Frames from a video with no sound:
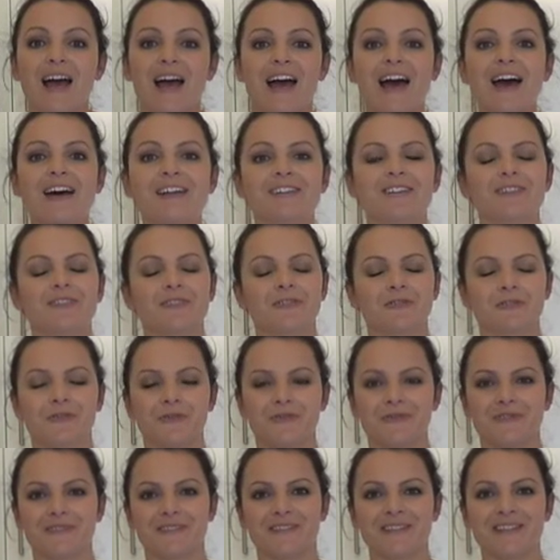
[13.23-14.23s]
and of
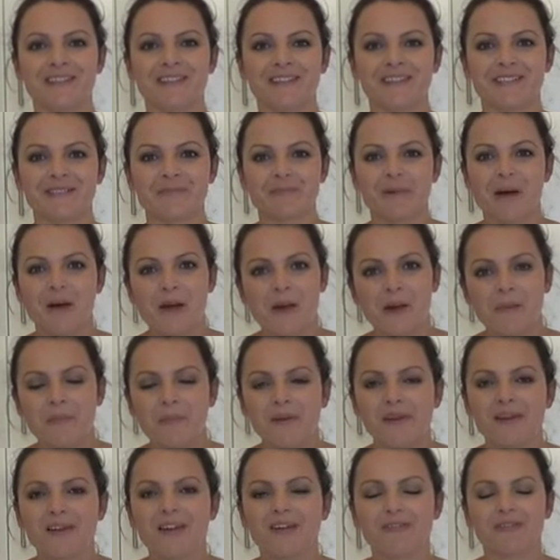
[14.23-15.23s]
course it is my
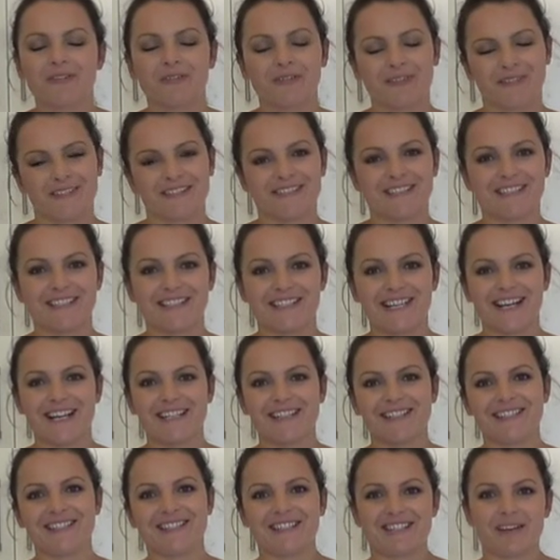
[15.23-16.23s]
beloved fiance
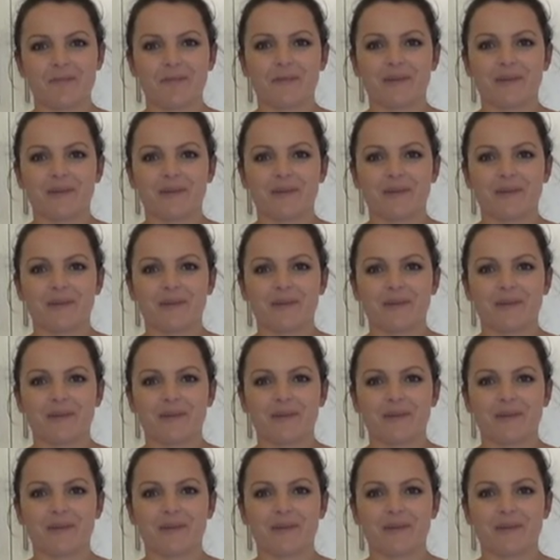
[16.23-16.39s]
Ted's